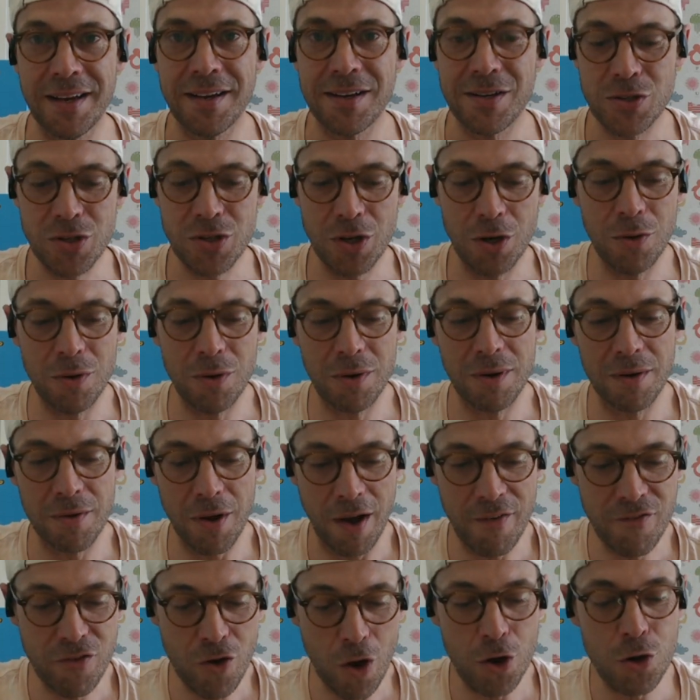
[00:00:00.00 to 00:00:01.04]
So
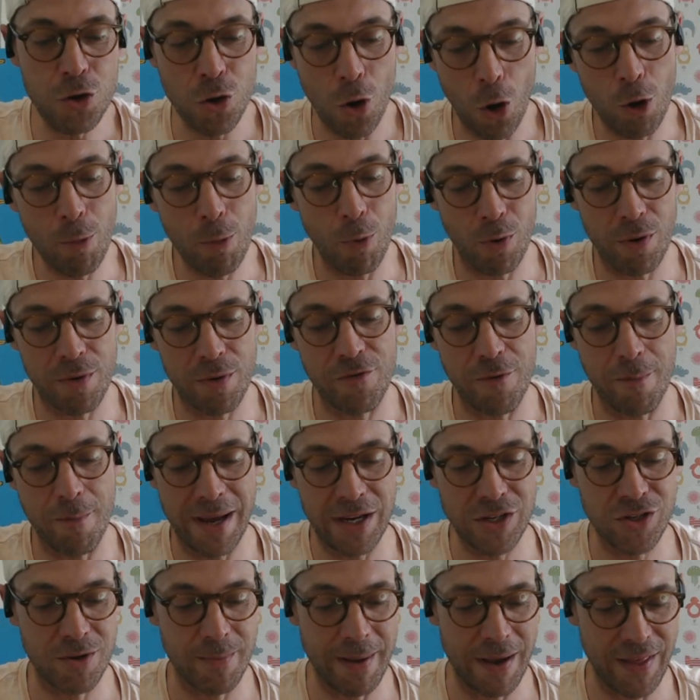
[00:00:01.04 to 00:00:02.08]
I've got no more
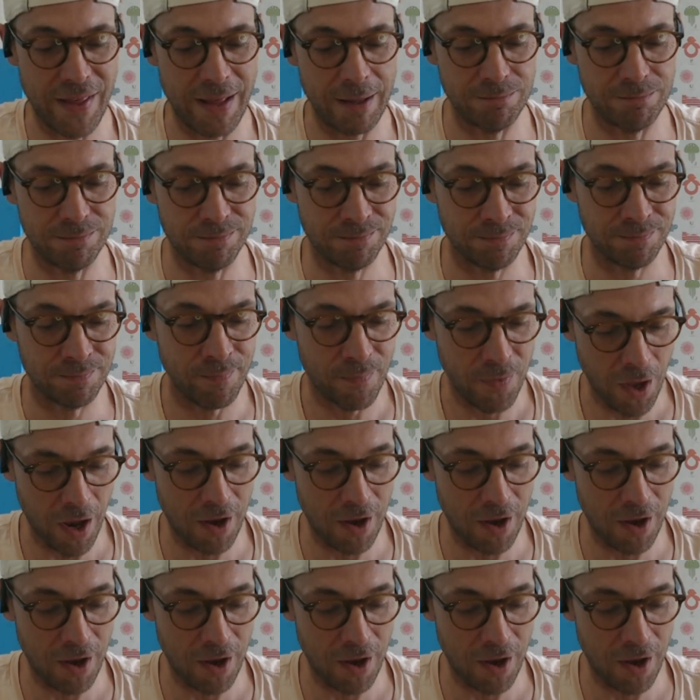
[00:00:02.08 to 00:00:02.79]
information about that.